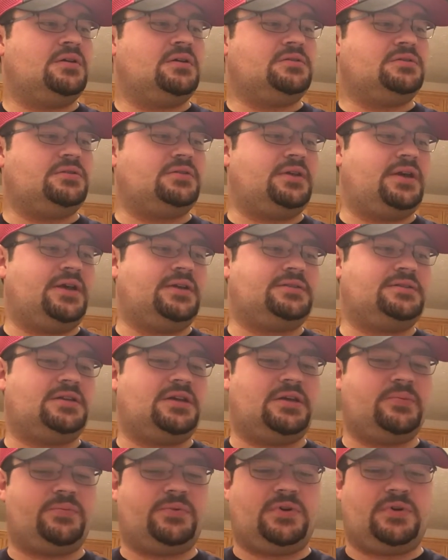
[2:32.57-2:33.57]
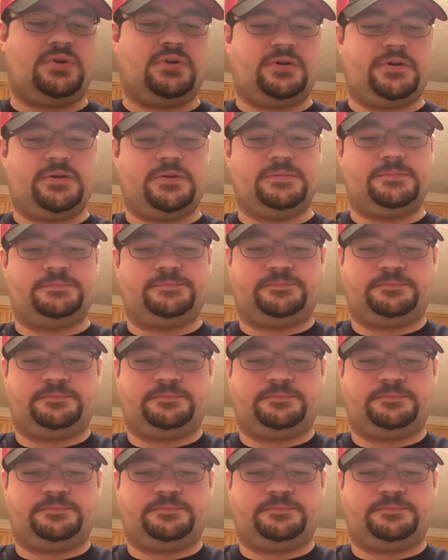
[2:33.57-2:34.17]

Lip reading: So next up are